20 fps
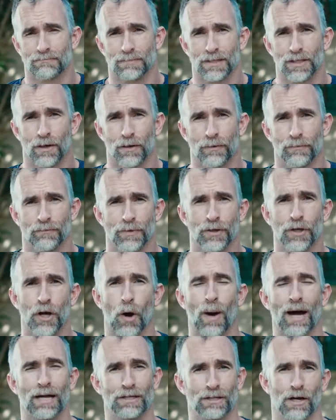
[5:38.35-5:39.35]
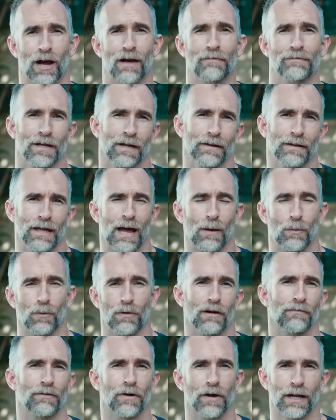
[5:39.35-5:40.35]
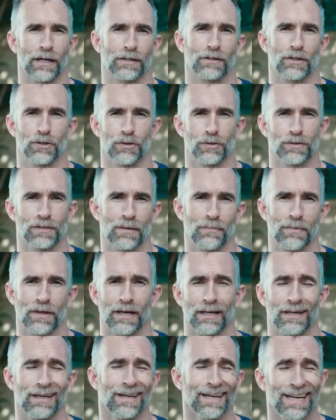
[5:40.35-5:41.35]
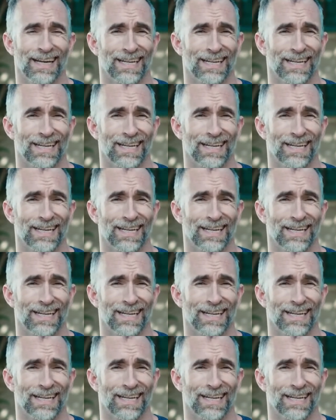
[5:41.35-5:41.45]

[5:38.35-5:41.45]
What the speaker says: you go out to, I've done that where I've gone out to shoot something,